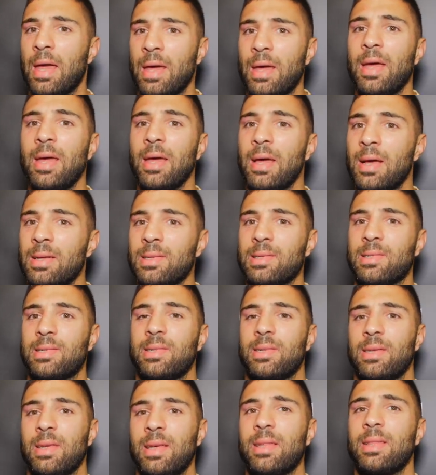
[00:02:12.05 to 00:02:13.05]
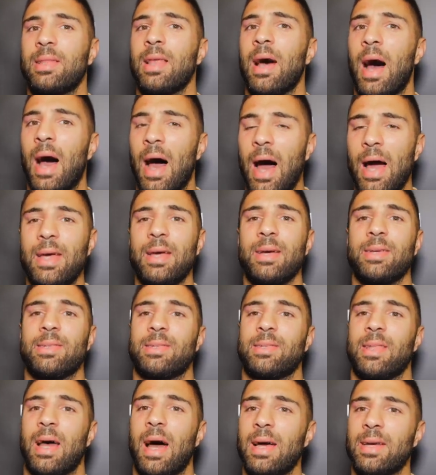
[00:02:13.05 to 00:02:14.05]
he is in the
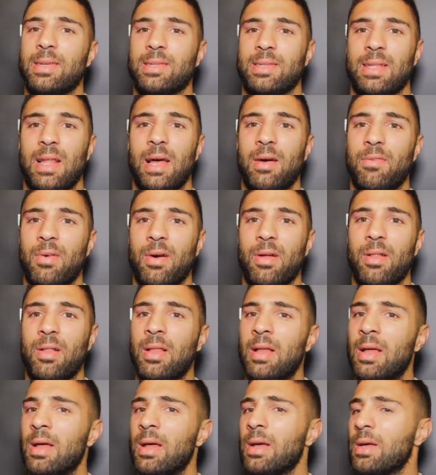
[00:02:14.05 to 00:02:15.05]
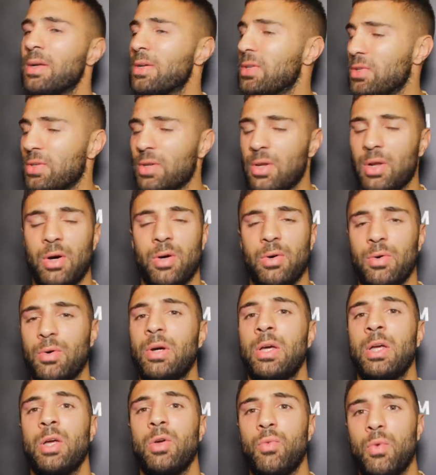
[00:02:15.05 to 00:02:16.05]
highest, highest level. You
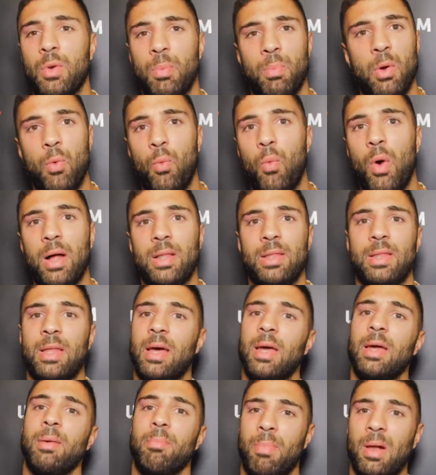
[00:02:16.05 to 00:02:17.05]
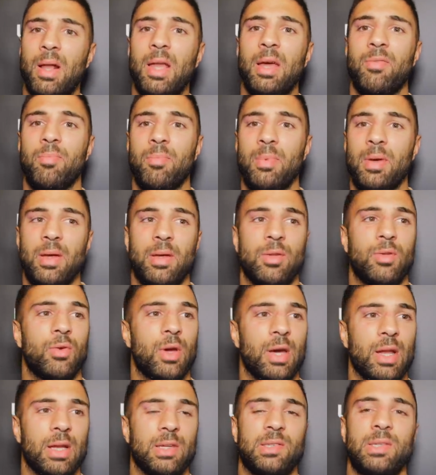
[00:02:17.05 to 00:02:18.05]
know, he will be one day. Believe me,
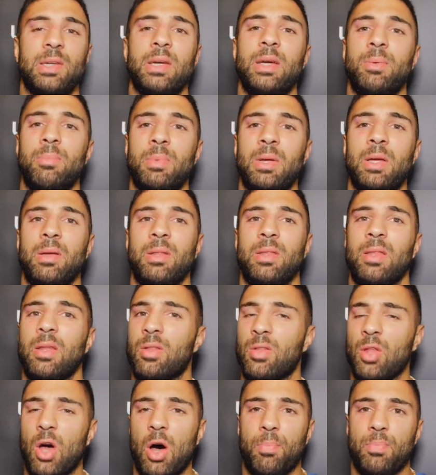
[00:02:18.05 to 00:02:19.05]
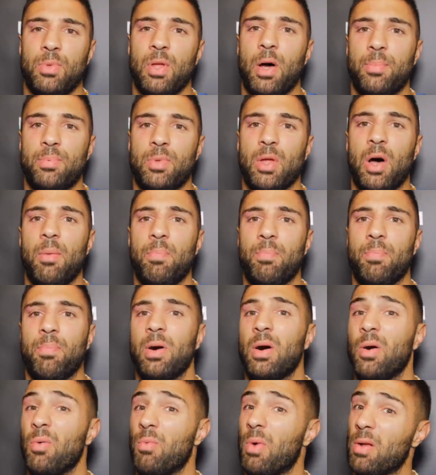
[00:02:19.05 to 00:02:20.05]
you're gonna see him in the top, top, top
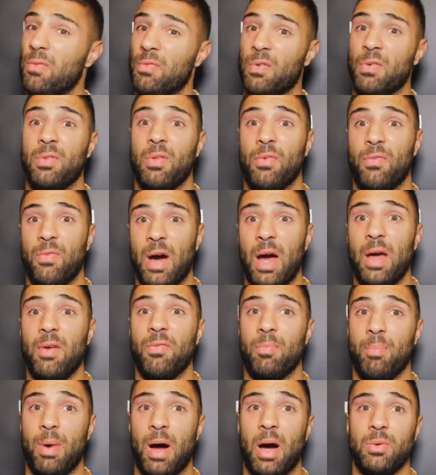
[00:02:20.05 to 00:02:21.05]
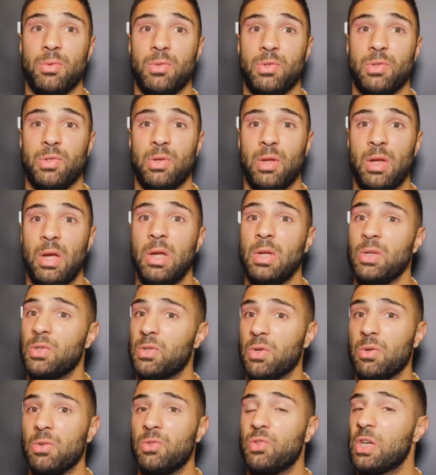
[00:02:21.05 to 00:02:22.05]
155 pounds.
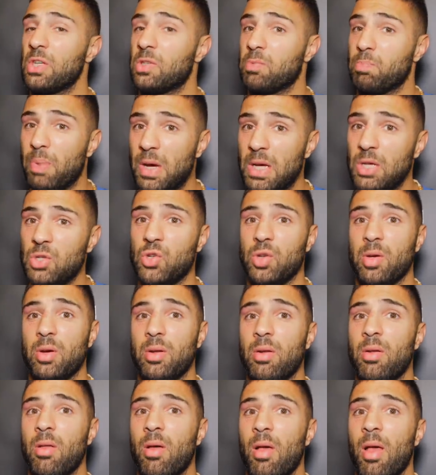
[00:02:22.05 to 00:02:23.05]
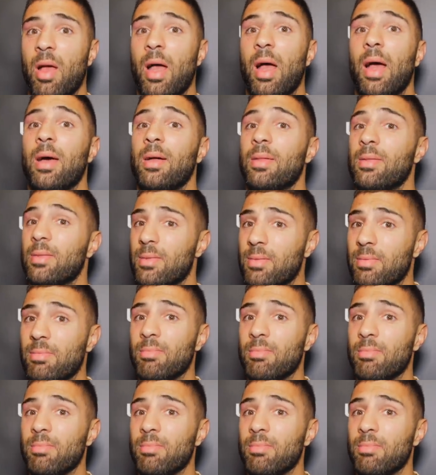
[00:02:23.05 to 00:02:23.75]
So just patient and